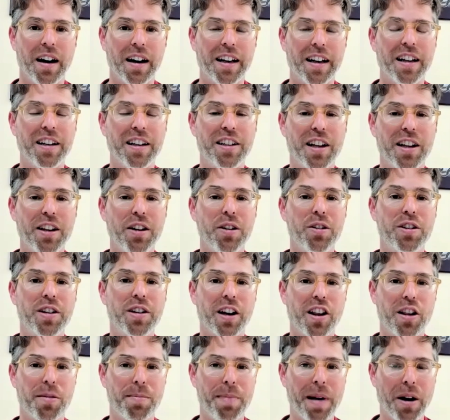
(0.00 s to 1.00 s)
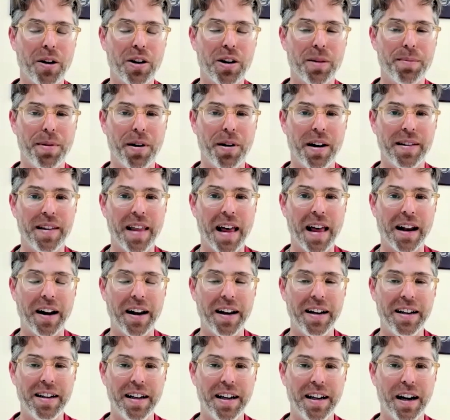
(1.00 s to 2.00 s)
continue to expound upon that
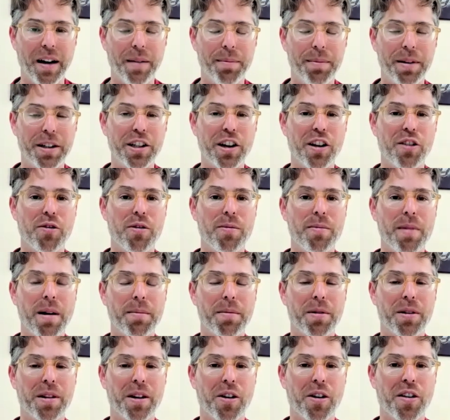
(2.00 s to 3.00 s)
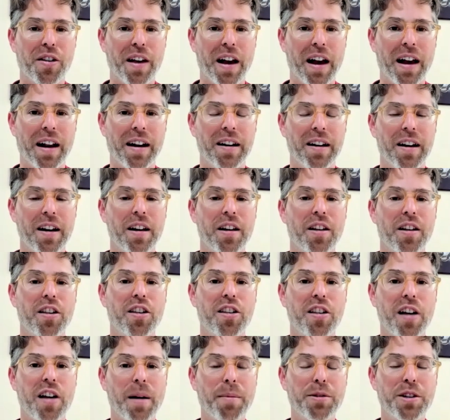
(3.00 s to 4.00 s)
idea. But just remember, there's that
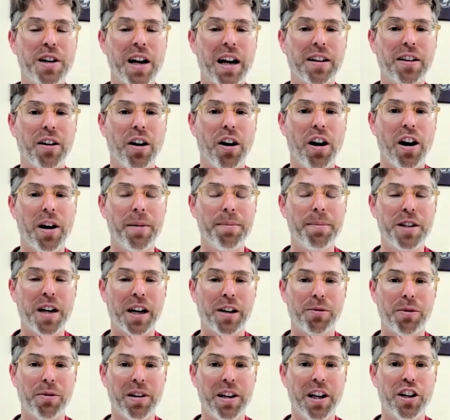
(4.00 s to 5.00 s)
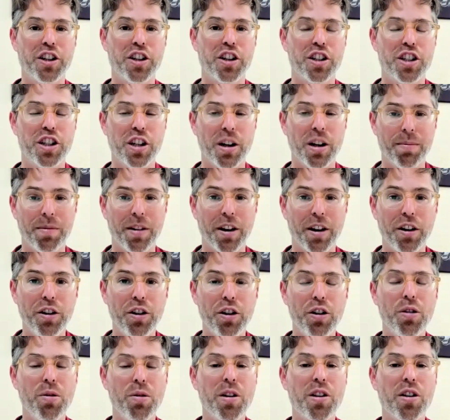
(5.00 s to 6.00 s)
subject-object relationship. The
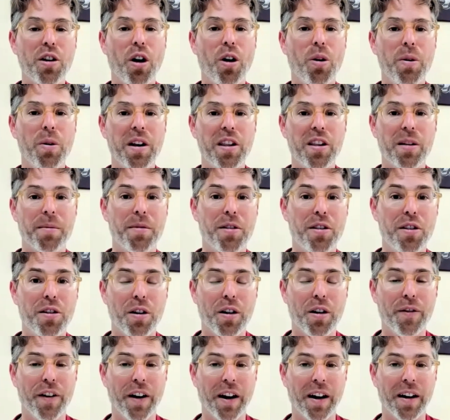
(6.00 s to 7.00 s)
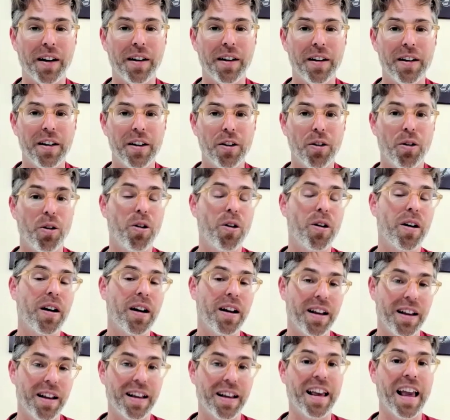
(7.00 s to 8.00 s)
you is always observing,
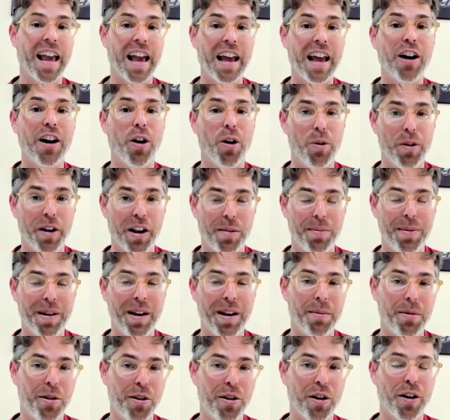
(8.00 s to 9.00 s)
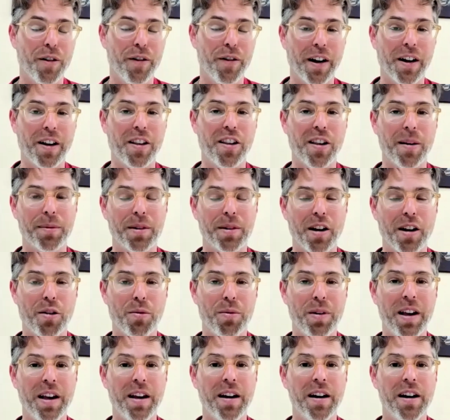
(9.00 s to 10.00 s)
or can always be observing.
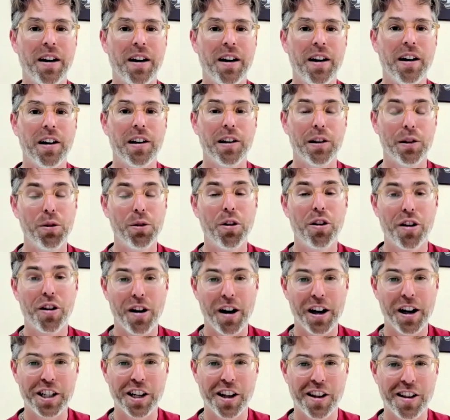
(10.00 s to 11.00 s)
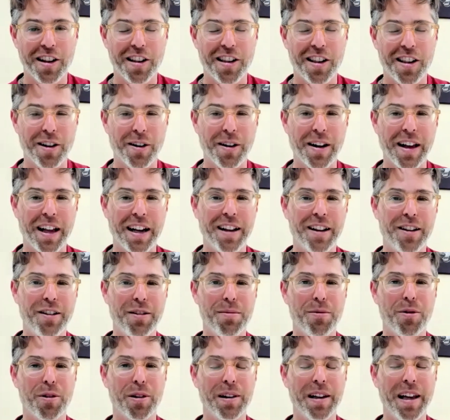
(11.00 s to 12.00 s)
Sometimes we lose consciousness, as I'll get
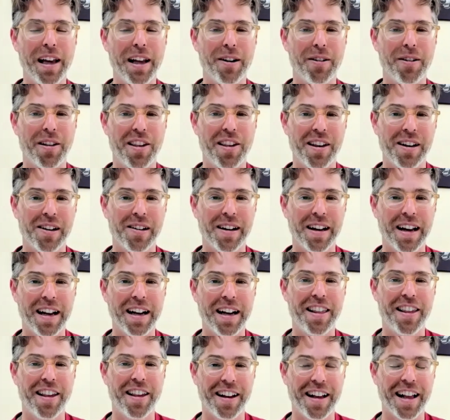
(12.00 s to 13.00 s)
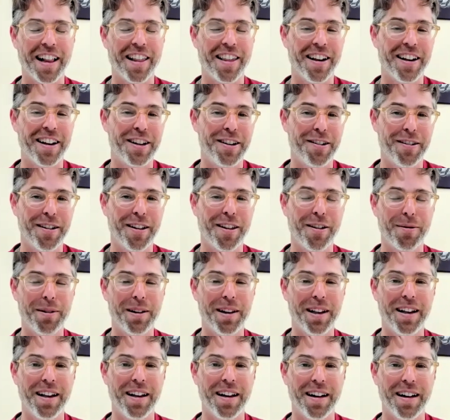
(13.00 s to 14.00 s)
into more later, and Singer gets into. It's
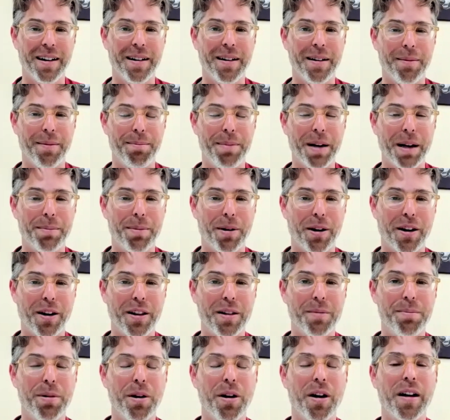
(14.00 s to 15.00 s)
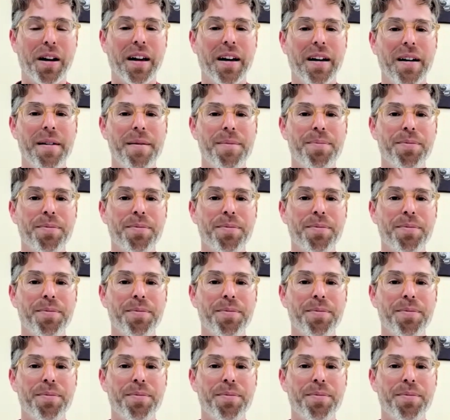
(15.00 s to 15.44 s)
really a big part of the book.